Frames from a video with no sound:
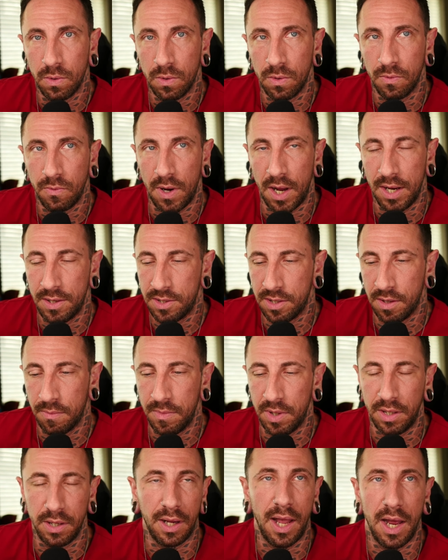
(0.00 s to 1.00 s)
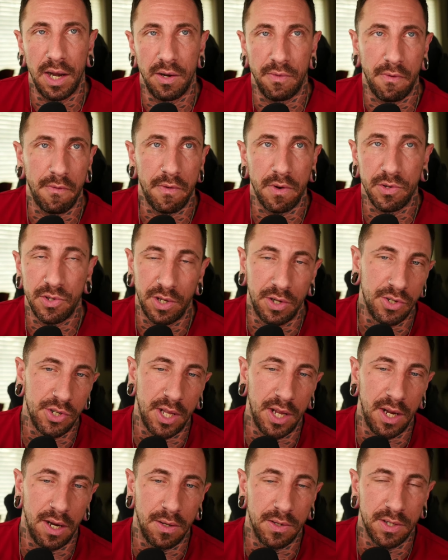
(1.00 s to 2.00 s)
right? Something to kind of reverse
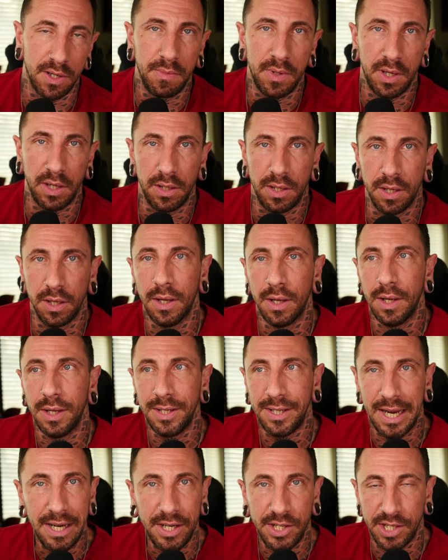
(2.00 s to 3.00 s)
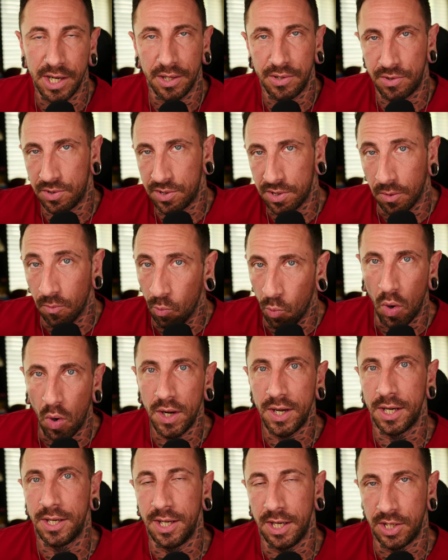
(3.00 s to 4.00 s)
engineer, something to teach us, or
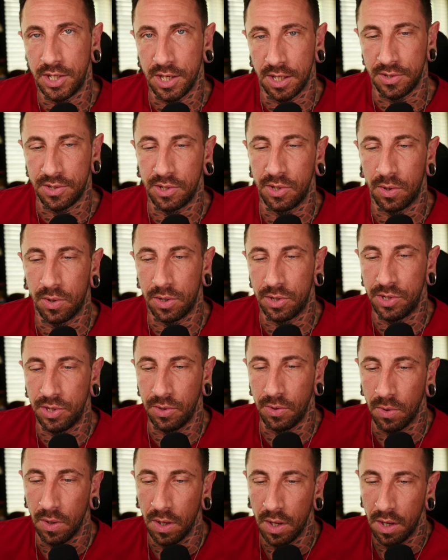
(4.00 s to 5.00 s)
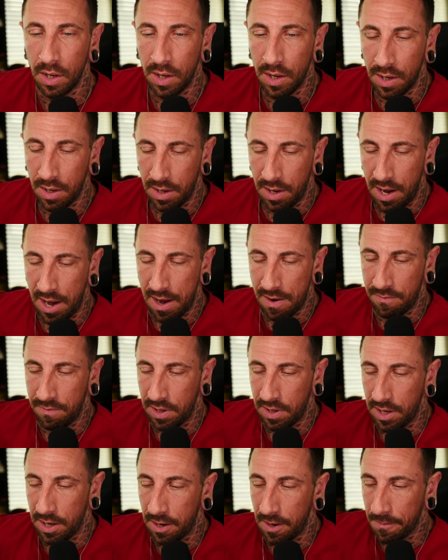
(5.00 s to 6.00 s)
someone to teach us in order to have
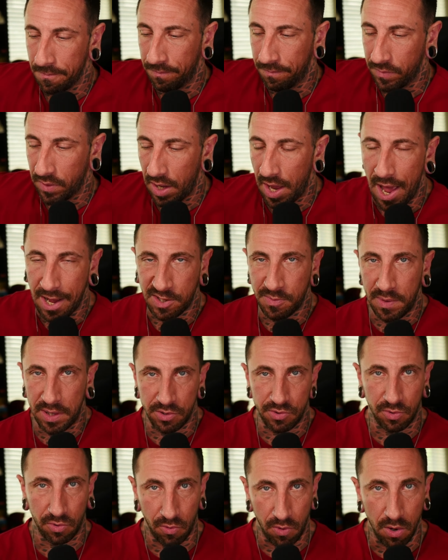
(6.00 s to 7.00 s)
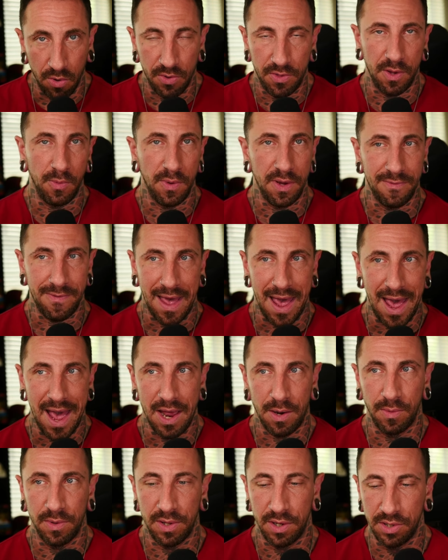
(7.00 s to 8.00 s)
the exponential growth that we've
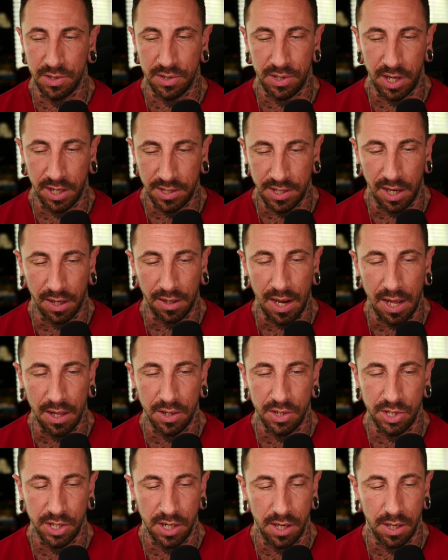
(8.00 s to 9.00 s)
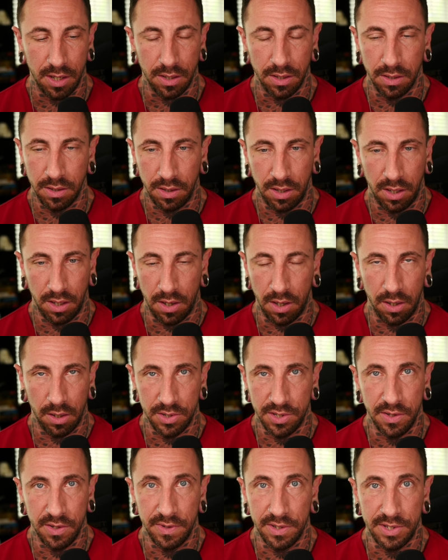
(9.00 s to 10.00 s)
had within just like technology and in our
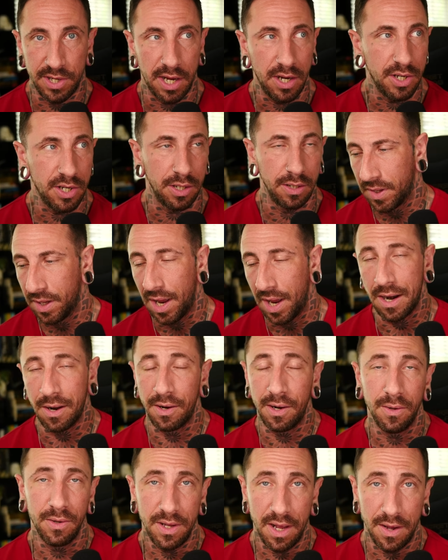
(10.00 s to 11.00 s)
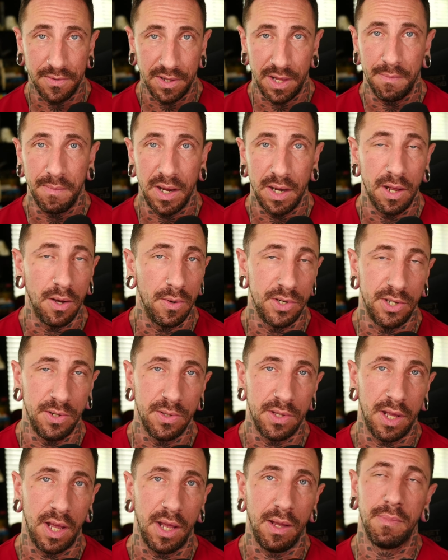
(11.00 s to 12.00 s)
civilization. I don't know. You have to let me know what you
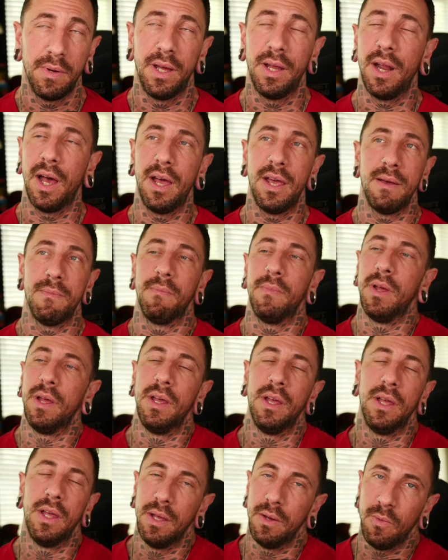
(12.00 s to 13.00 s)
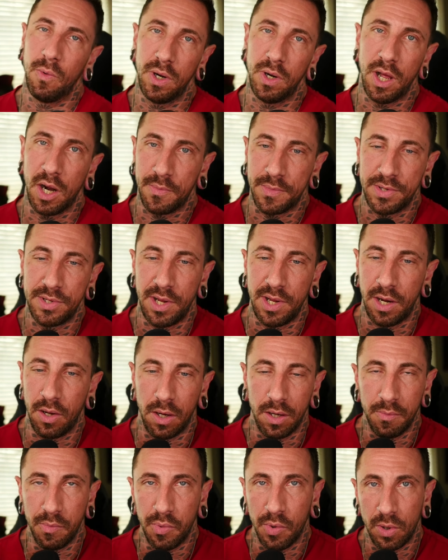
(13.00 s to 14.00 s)
think, but I am 100%
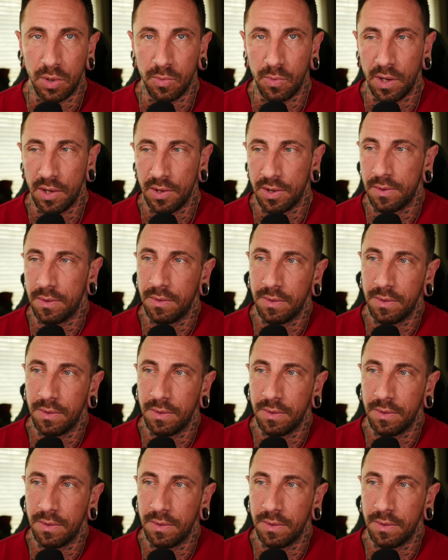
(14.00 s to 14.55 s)
on board with